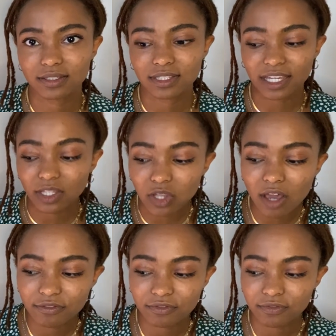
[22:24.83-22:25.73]
Like
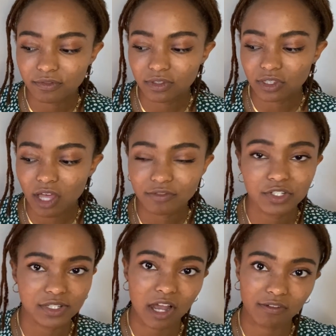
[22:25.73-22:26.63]
love
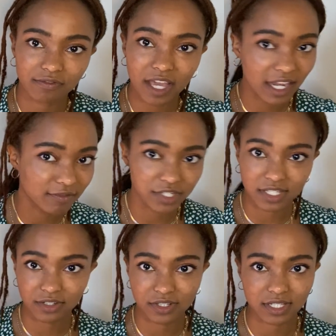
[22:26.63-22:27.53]
yourself at every
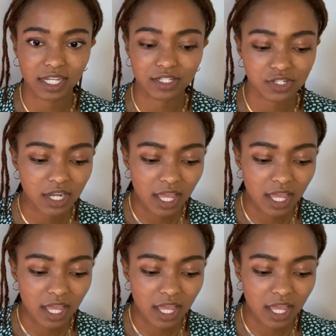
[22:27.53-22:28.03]
single stage.